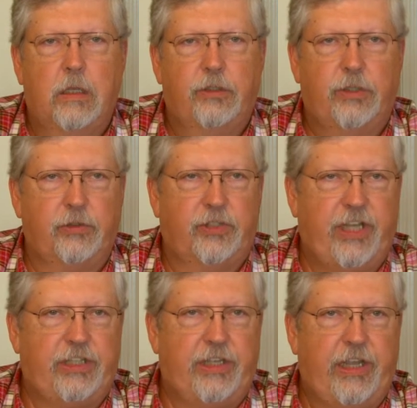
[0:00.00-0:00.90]
So
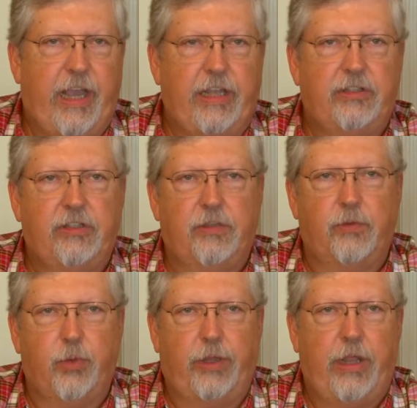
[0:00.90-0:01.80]
60 cases
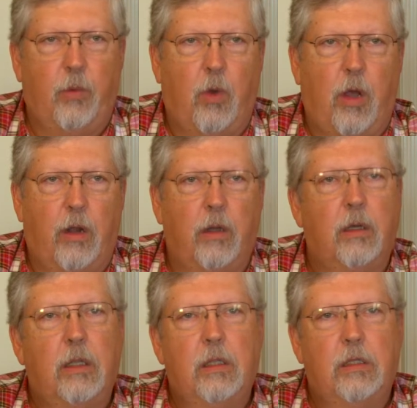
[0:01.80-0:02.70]
of drinking water